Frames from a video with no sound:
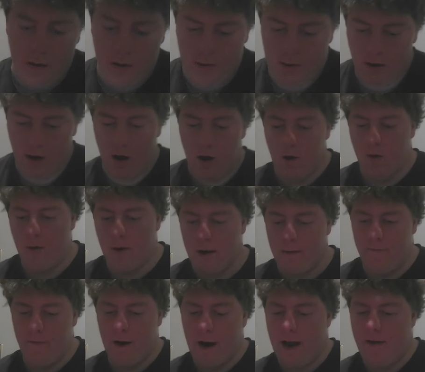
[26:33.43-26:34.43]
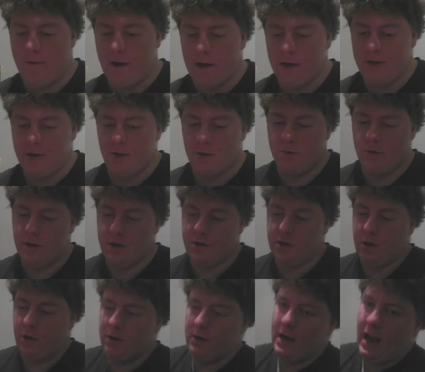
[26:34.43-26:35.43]
So if you're having issues with a
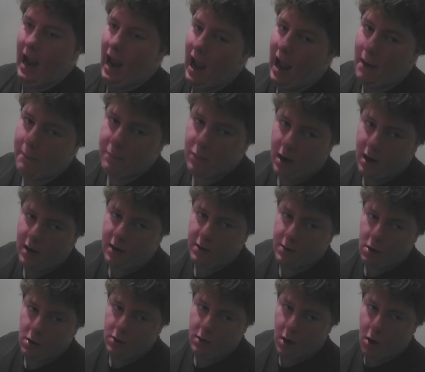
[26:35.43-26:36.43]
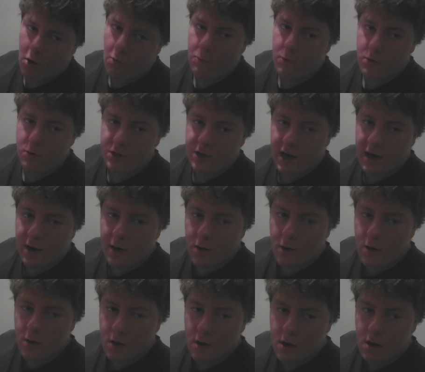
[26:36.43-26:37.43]
certain app on uh, the Homebrew
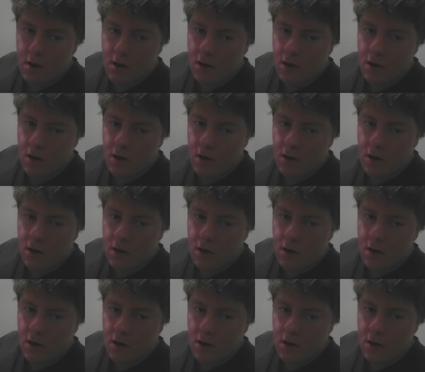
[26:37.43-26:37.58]
channel